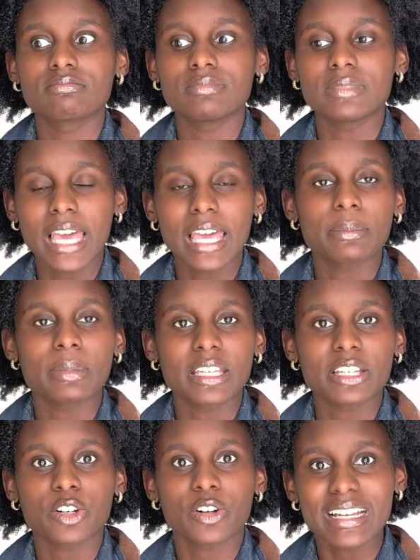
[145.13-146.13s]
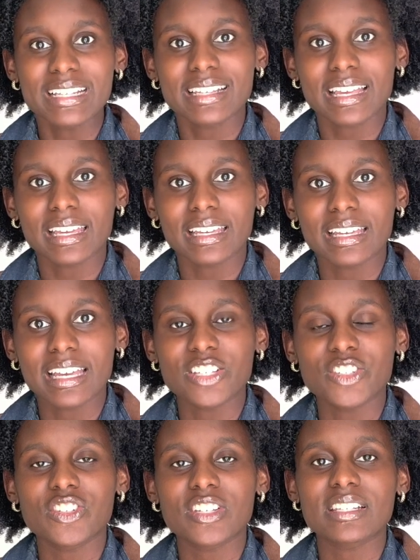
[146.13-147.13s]
gay being crazy. It's
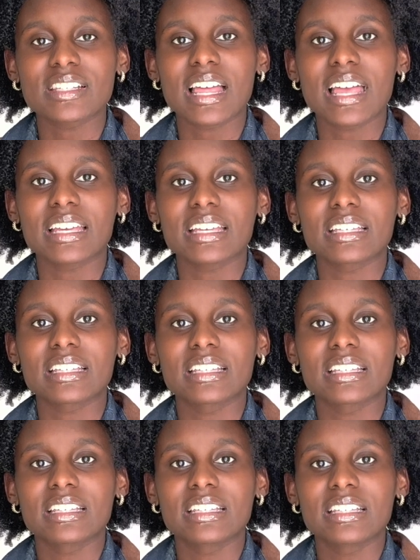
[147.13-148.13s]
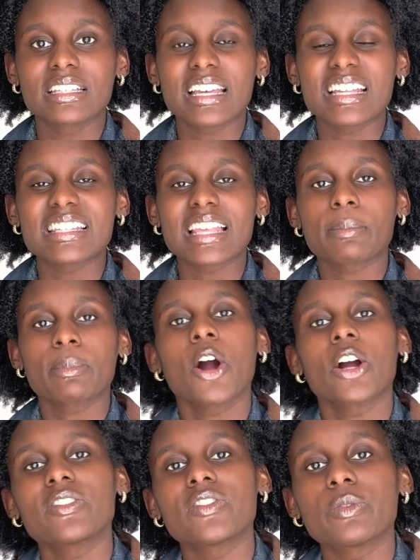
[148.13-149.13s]
just like, it's like
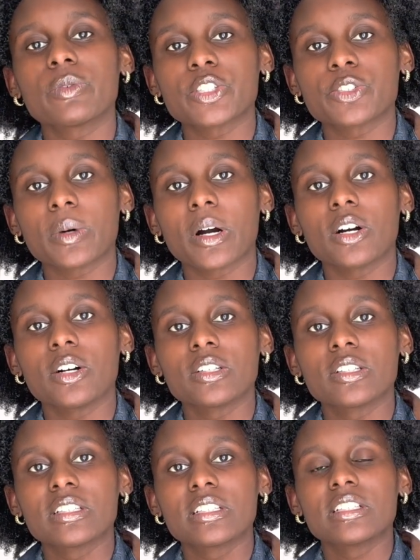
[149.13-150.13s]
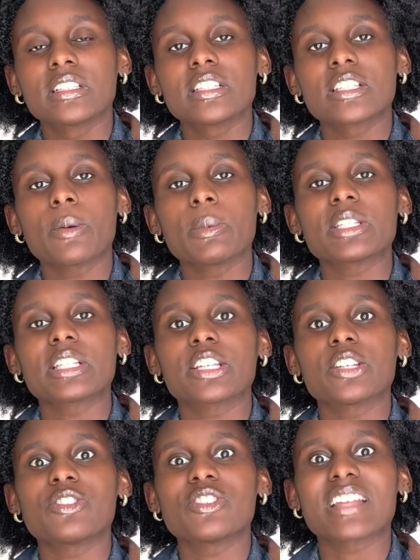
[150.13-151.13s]
part of the ritual. It's almost like
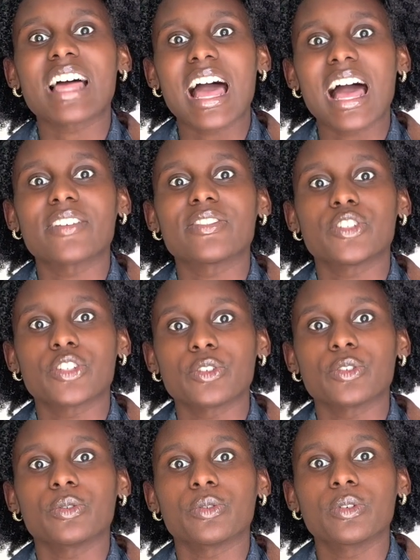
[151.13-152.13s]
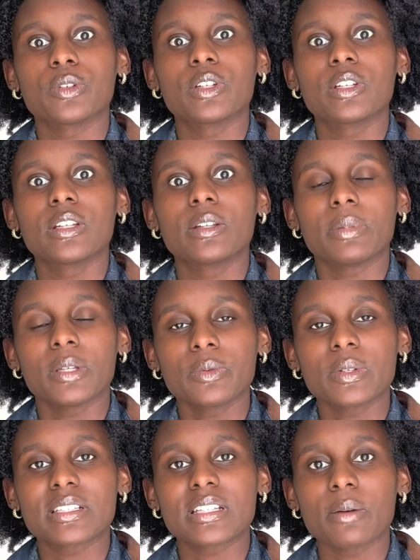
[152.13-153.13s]
you just have to be
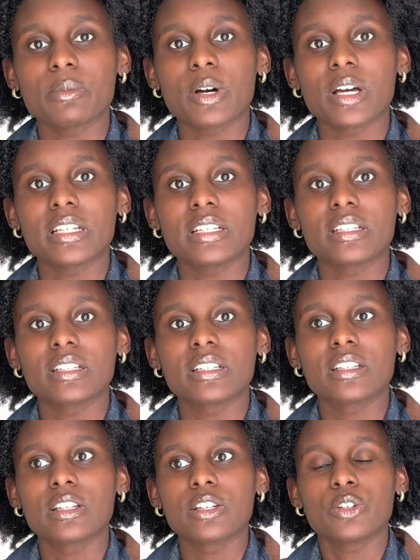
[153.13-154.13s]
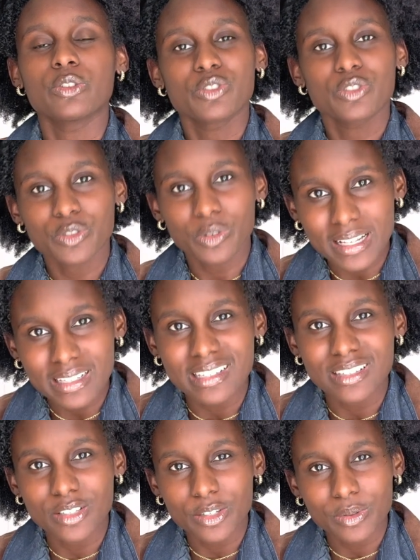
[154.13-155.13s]
with someone who
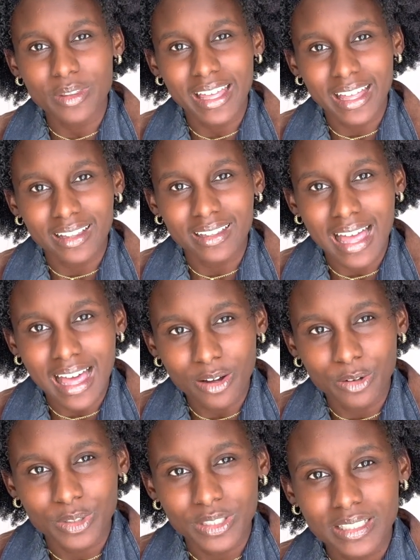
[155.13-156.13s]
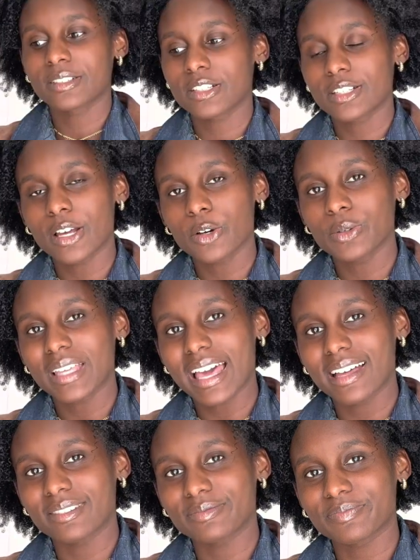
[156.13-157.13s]
stresses you the hell out. So
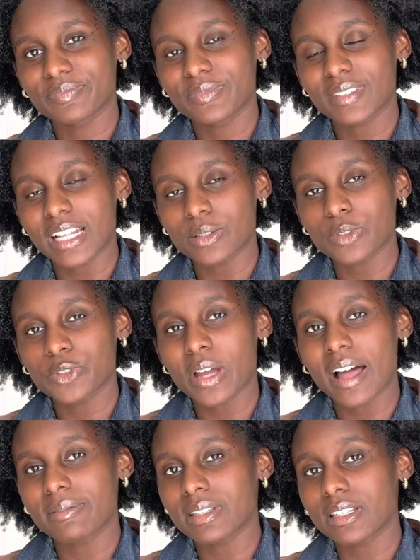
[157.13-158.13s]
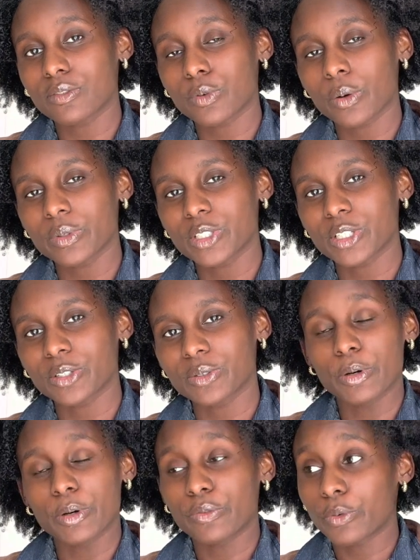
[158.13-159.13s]
yeah, that's what you have to look forward to.
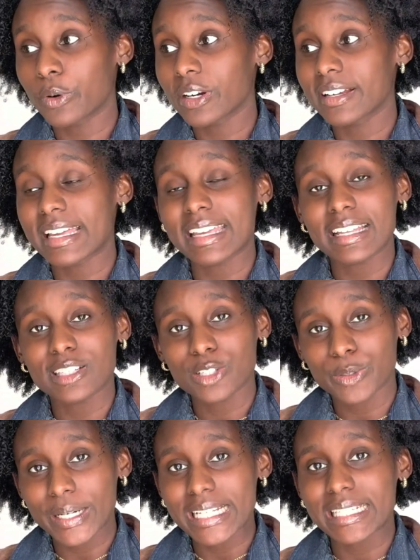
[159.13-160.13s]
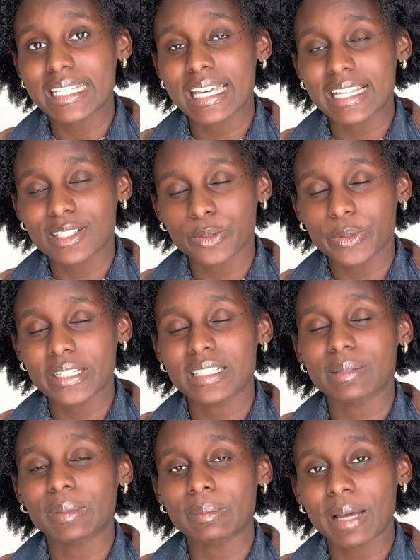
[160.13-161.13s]
Before it gets crazy, it's going
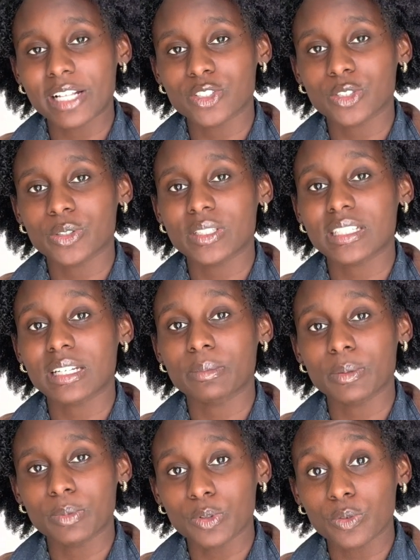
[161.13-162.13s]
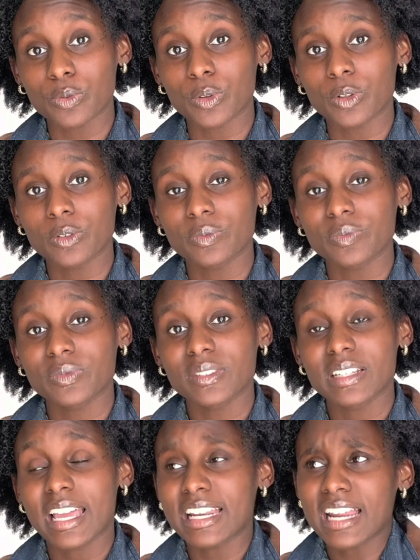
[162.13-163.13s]
to be magical. It's going to be beautiful.
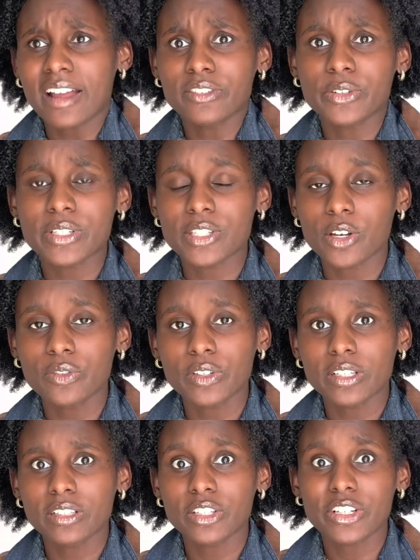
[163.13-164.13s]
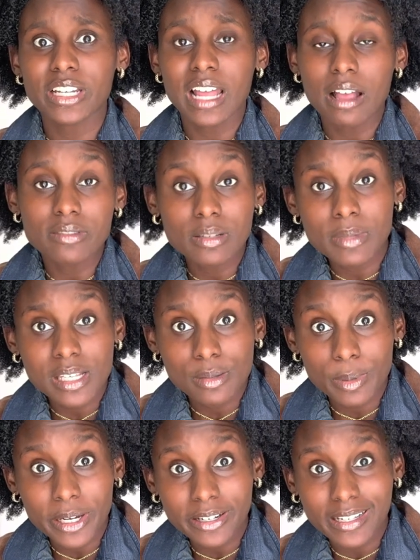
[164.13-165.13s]
And after it's over, you're going to have some
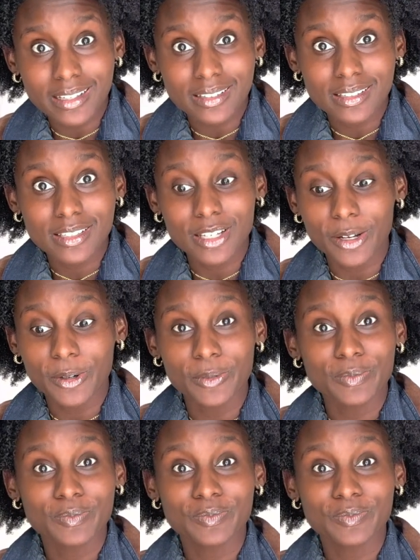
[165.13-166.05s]
experience. So